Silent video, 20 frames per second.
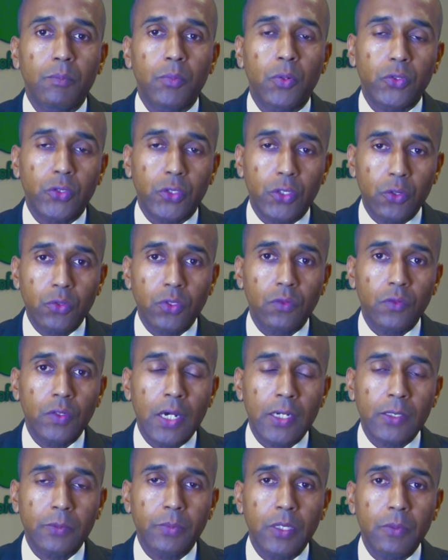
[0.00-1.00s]
persecution of
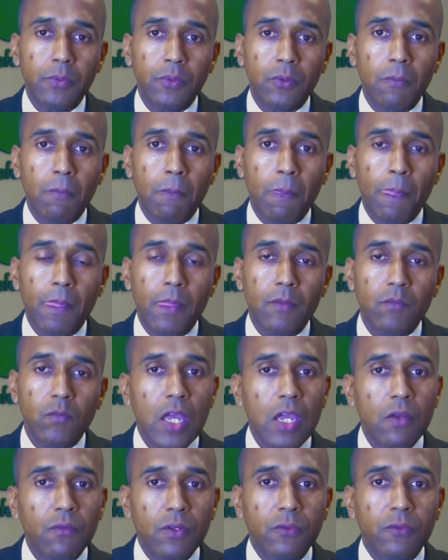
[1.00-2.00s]
God's people.
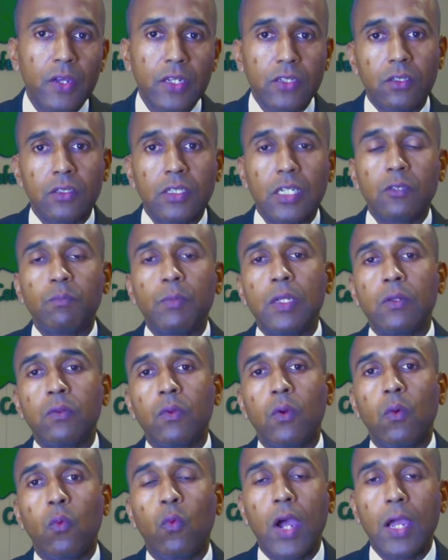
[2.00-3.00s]
Every vestige has
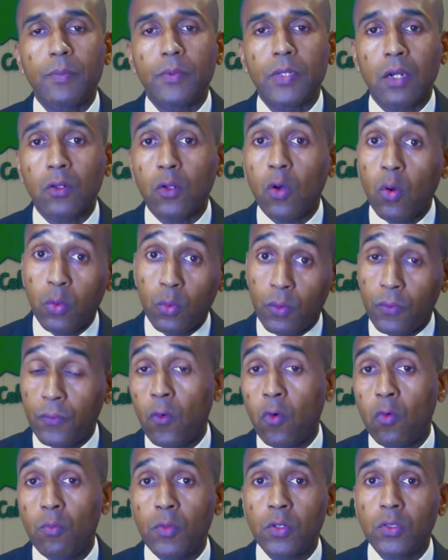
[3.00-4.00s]
been wiped out. All the
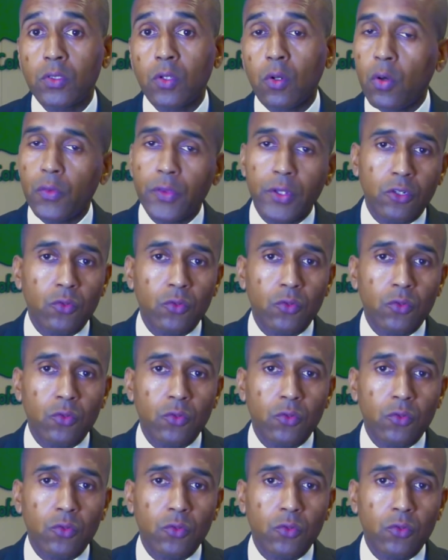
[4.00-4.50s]
reformers, all the